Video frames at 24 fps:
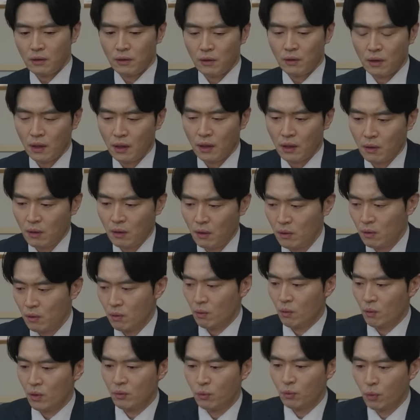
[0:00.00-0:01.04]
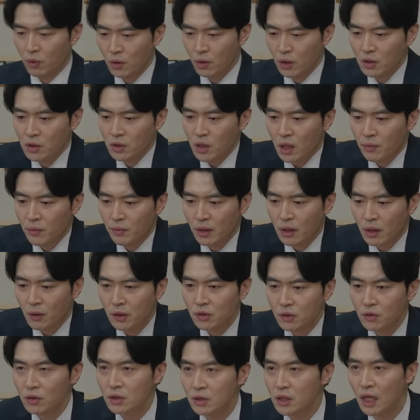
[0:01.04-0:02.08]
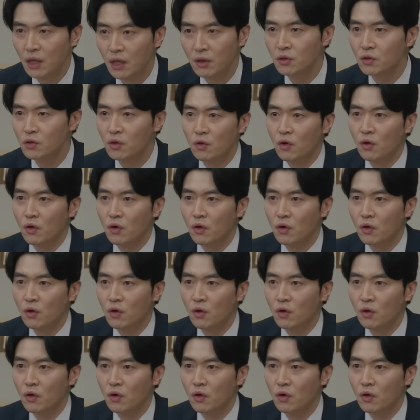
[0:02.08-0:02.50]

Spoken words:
Indeed, the lawyer helping the bank sue